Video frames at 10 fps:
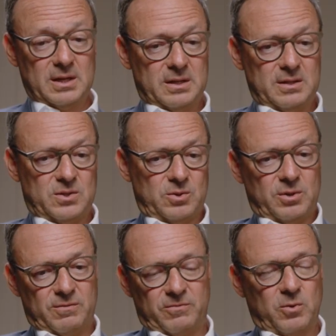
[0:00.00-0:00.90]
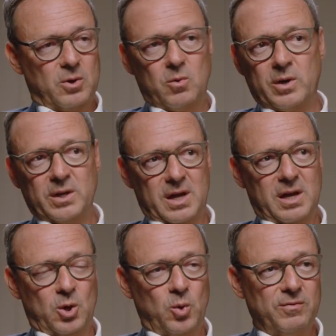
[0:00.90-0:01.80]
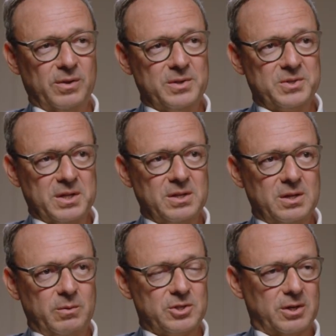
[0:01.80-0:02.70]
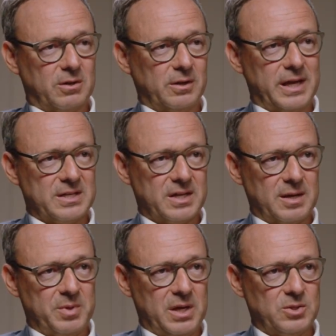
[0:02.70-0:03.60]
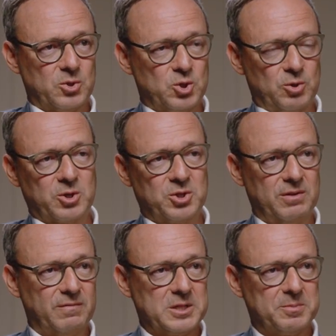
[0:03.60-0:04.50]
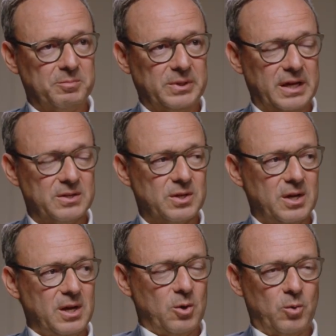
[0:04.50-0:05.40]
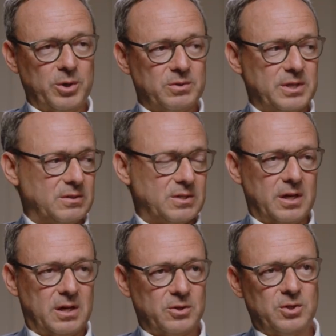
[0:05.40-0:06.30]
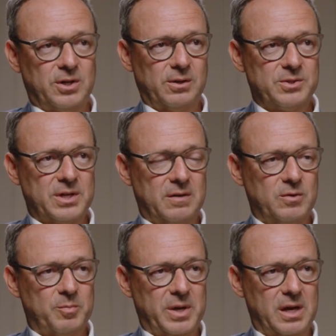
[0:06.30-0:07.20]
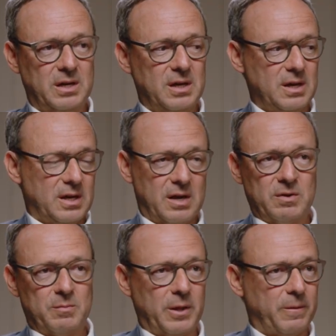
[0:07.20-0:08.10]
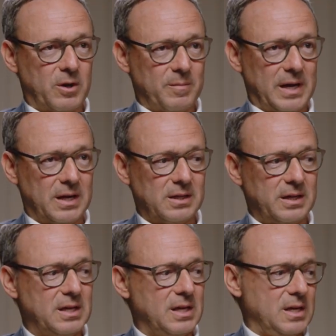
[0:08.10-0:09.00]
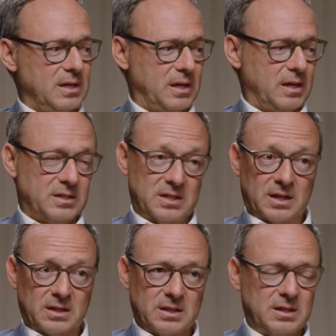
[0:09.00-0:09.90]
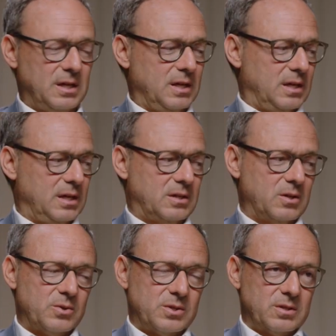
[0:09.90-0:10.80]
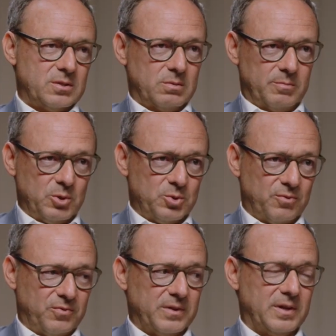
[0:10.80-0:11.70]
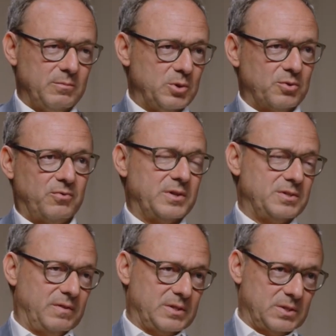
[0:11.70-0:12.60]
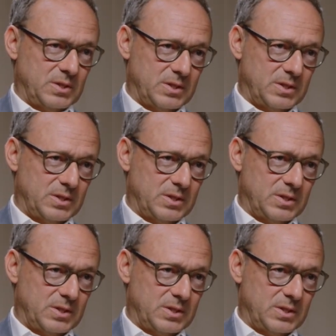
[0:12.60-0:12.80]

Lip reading: these sort of 401k equivalents in India, which are called SIPs or structured investment plans, where you take, say, $100 out of your pay every month automatically, deducted. It goes into a mutual fund. That mutual fund's invests in the